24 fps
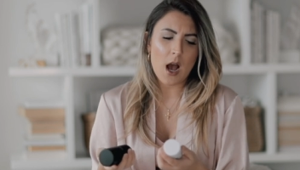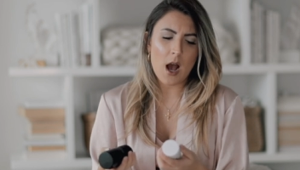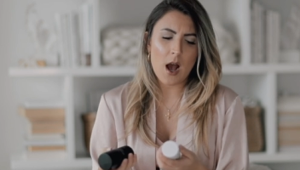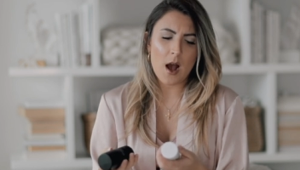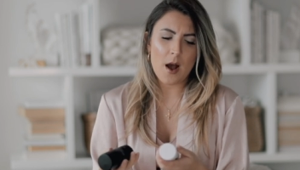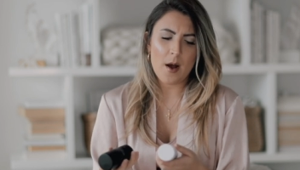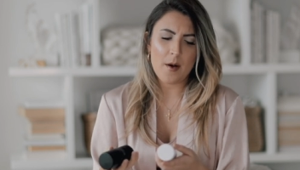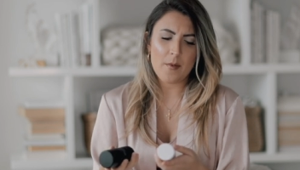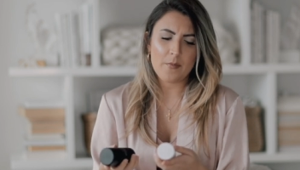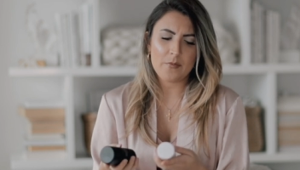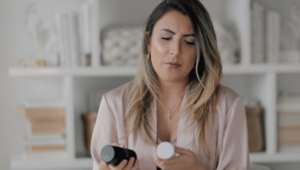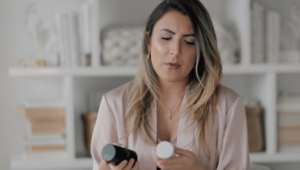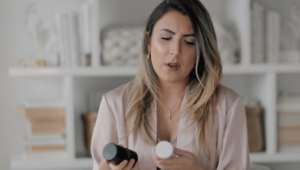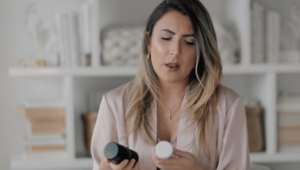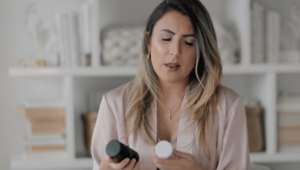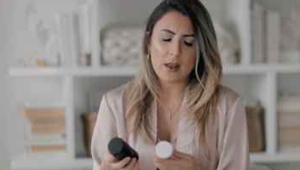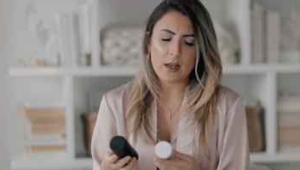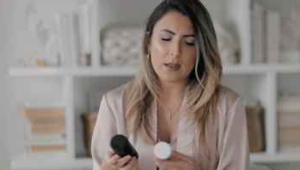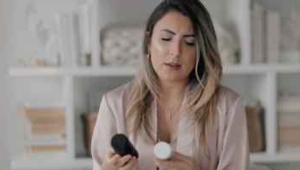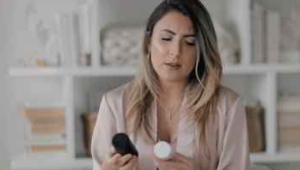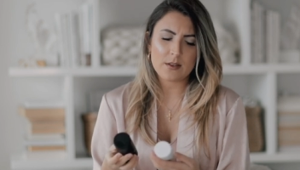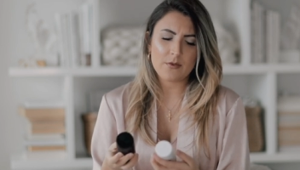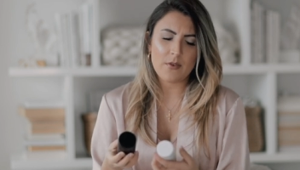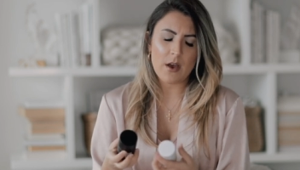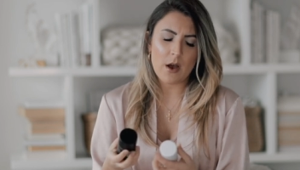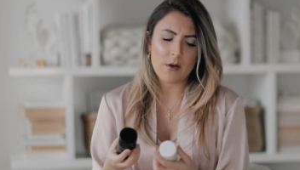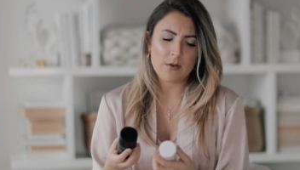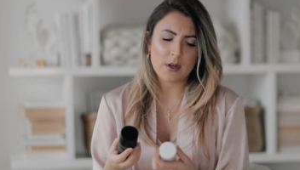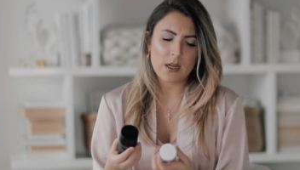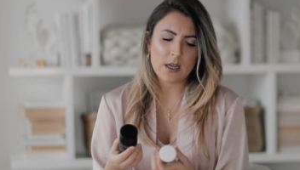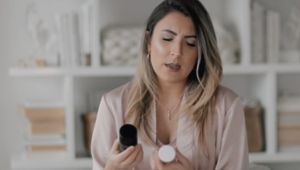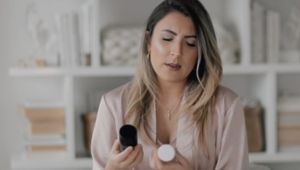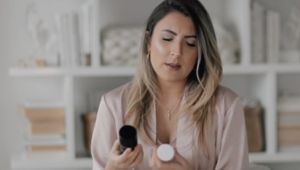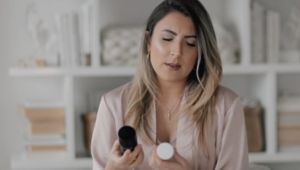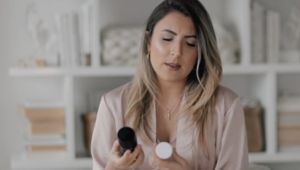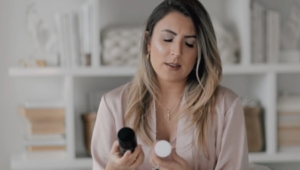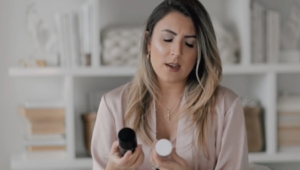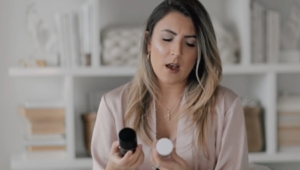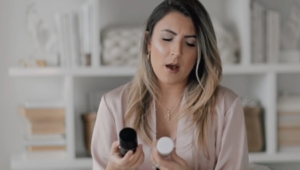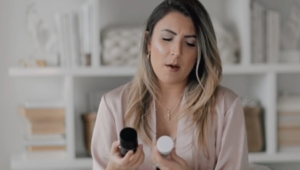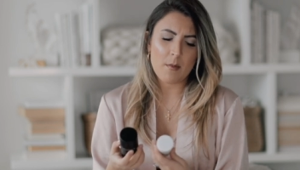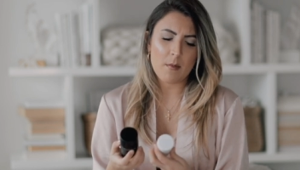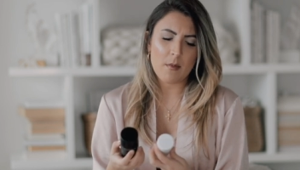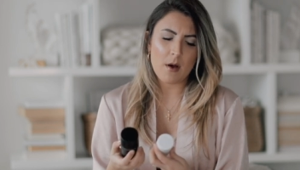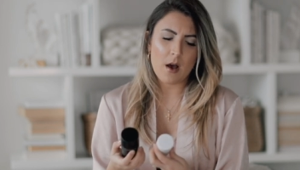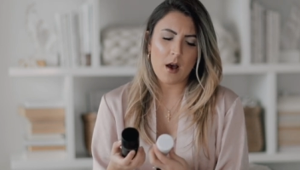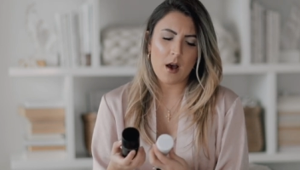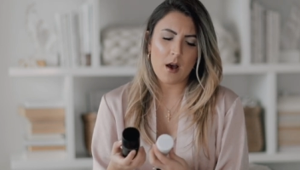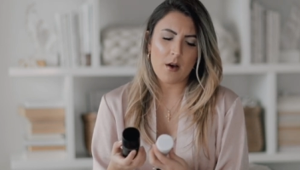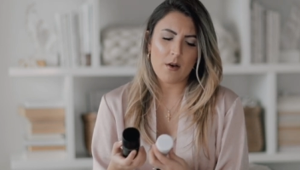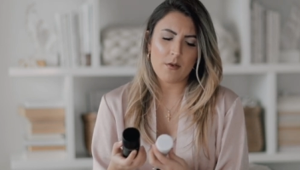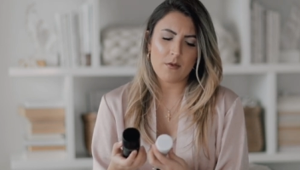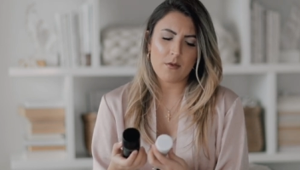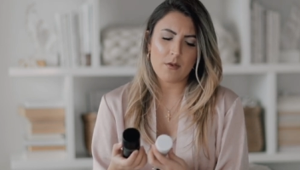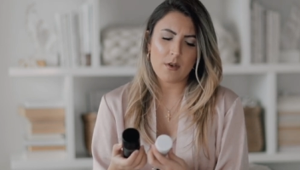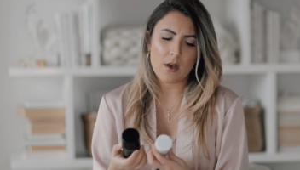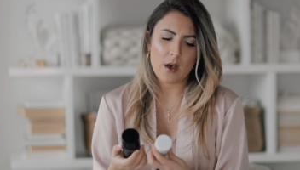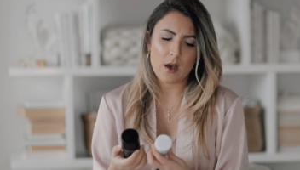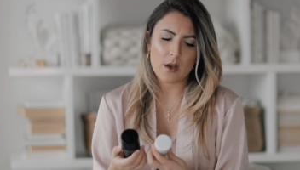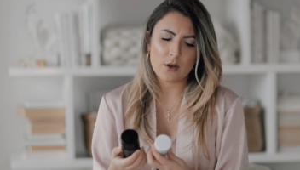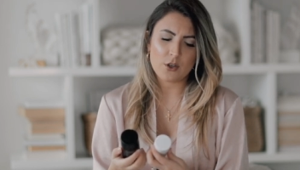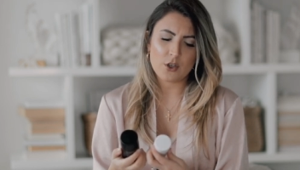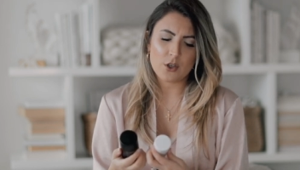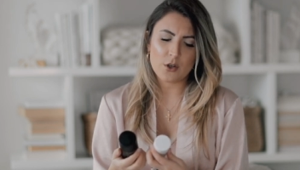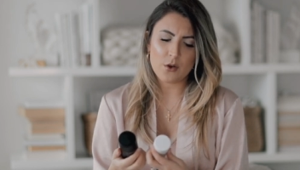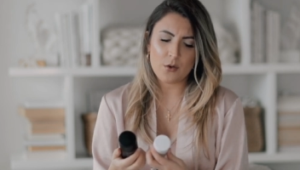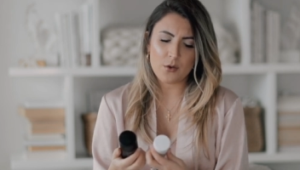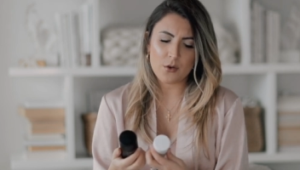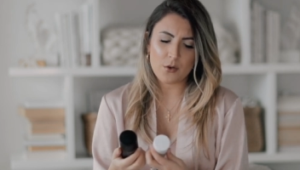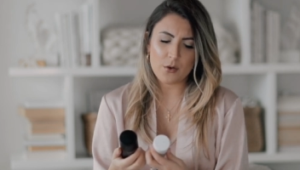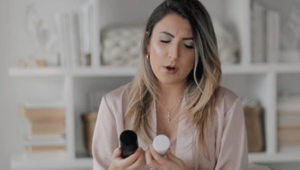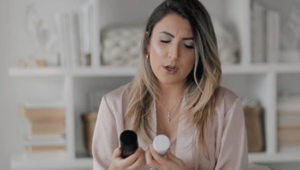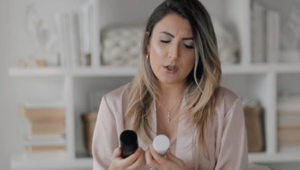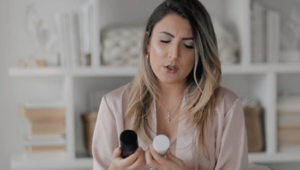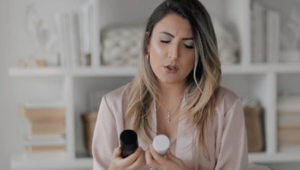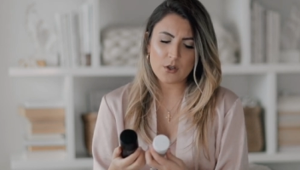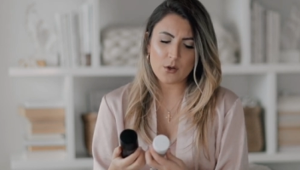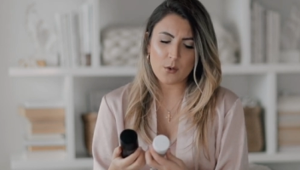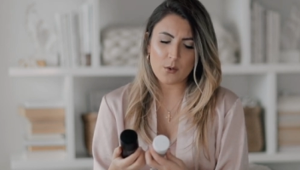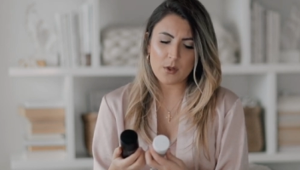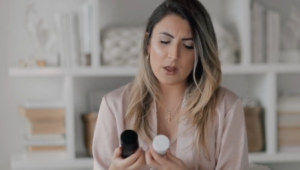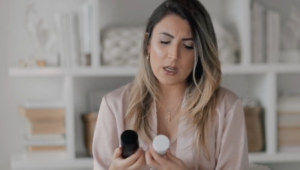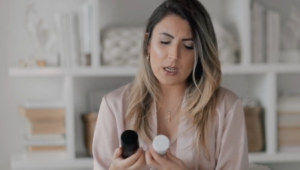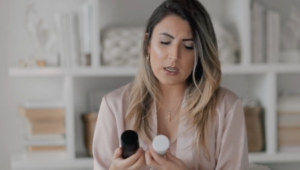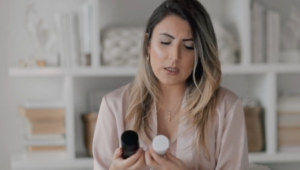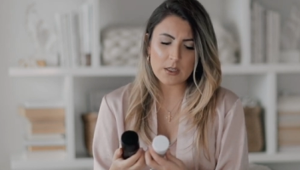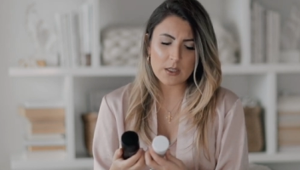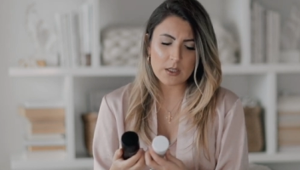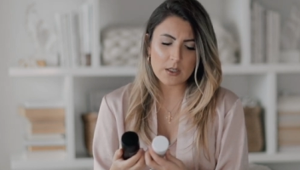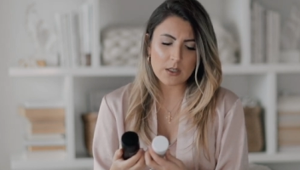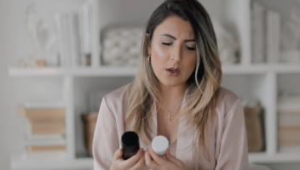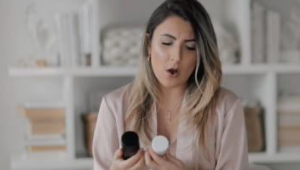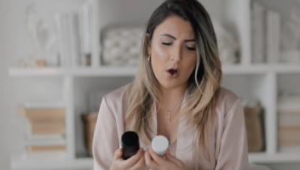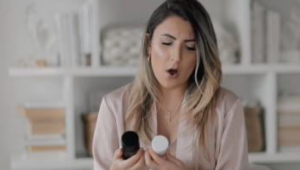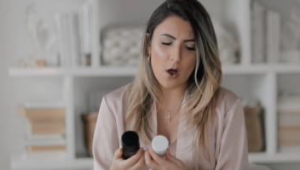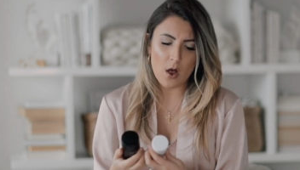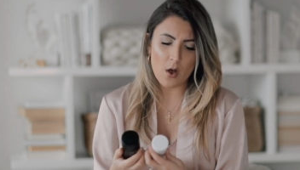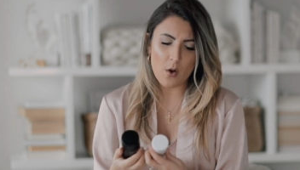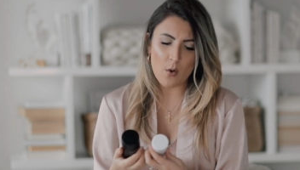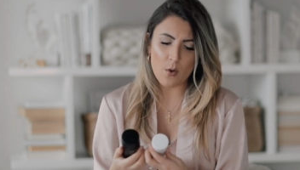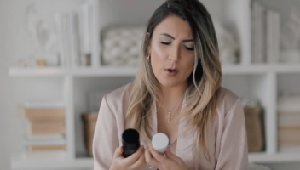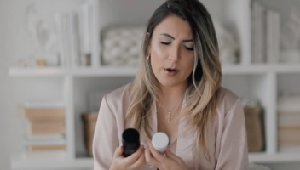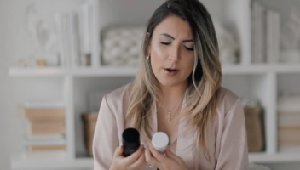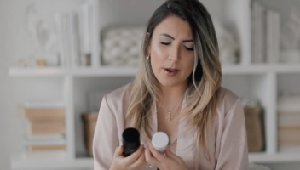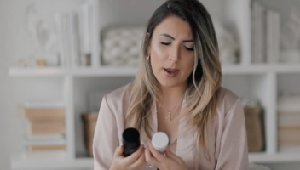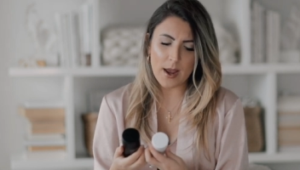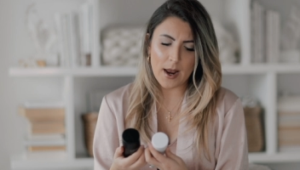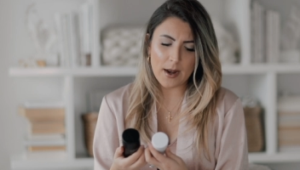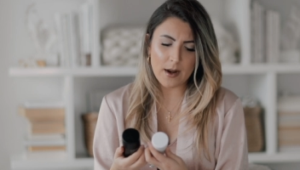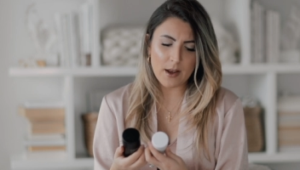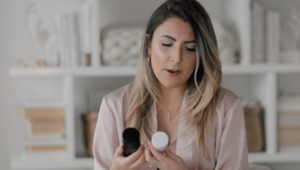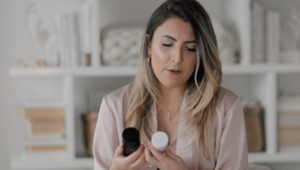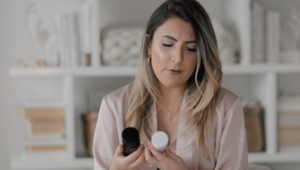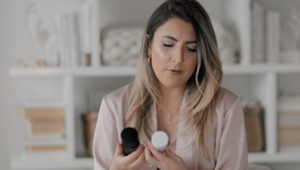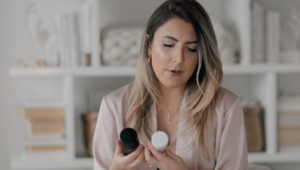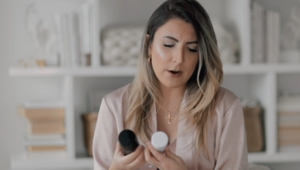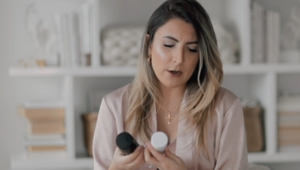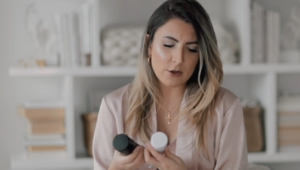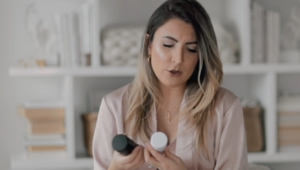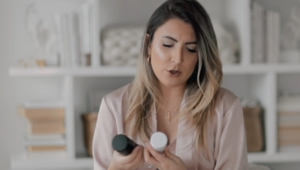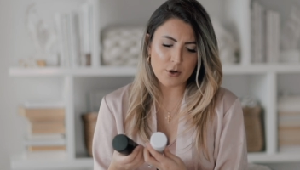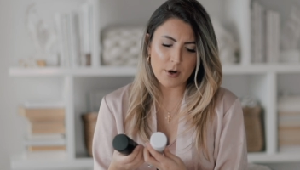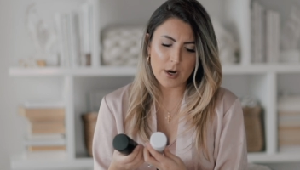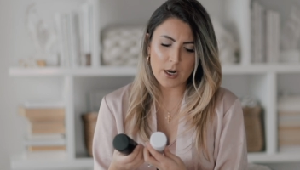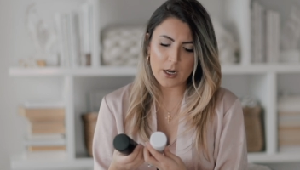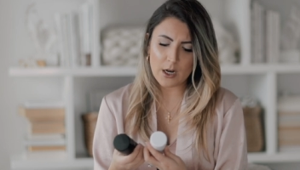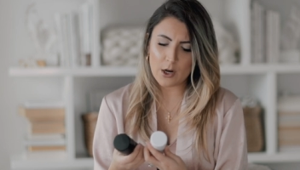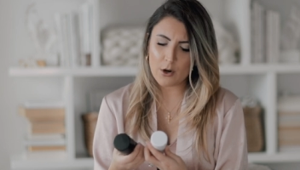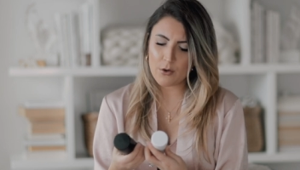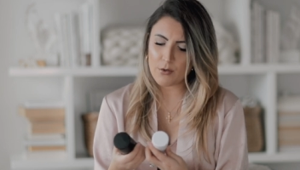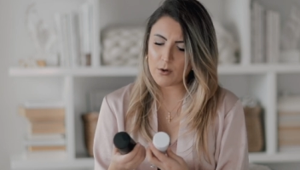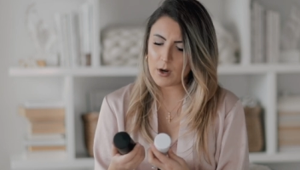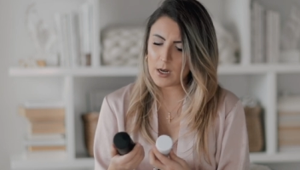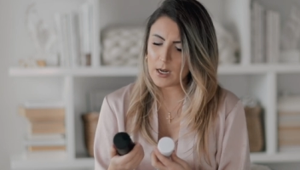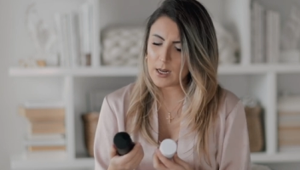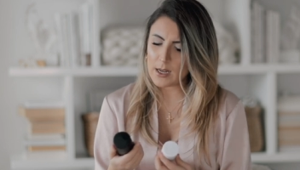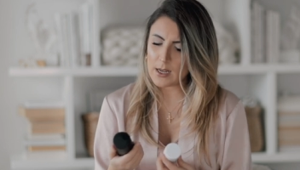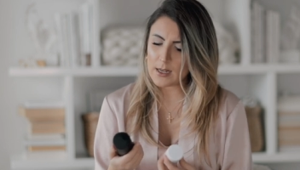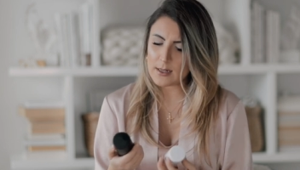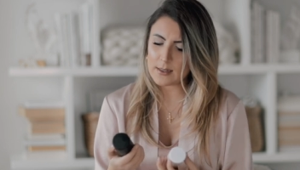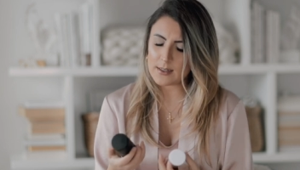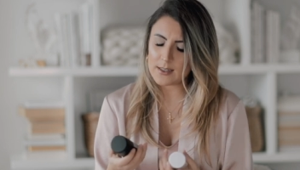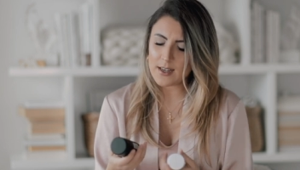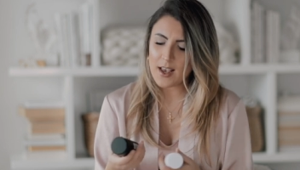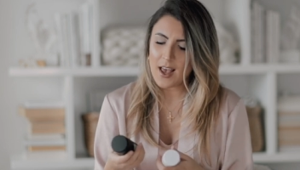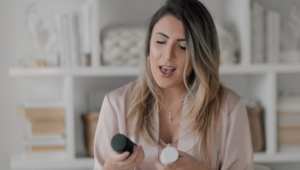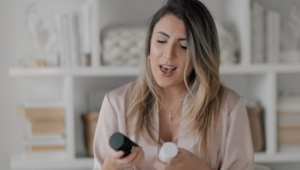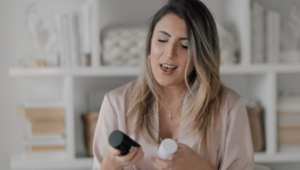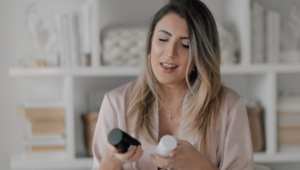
um, that's found in some of the deodorants. So this is all organic fair trade ingredients.